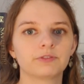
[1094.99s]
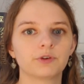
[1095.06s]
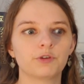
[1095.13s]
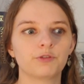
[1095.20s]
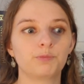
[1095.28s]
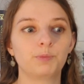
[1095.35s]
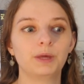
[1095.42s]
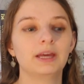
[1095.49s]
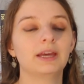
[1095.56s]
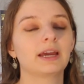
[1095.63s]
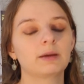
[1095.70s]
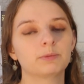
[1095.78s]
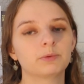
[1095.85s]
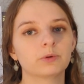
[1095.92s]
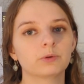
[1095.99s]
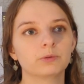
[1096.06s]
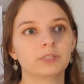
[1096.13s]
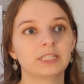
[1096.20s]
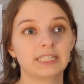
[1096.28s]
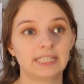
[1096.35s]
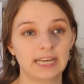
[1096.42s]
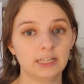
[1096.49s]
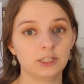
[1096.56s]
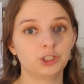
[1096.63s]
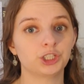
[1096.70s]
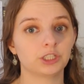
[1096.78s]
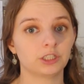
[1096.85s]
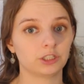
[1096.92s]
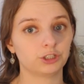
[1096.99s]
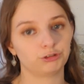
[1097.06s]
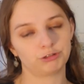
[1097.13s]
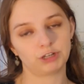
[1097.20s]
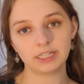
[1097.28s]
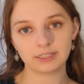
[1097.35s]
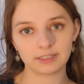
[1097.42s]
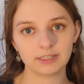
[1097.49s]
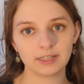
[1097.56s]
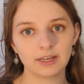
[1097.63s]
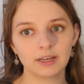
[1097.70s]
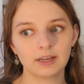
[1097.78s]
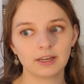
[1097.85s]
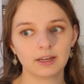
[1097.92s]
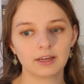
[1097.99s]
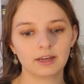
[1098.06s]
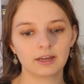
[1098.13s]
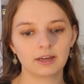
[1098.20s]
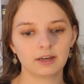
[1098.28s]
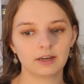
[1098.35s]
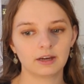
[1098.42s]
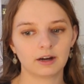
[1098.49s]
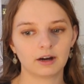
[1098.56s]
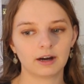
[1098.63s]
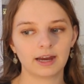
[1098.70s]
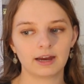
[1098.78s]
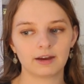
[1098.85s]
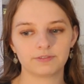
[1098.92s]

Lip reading: of being able to teach and to treat. I have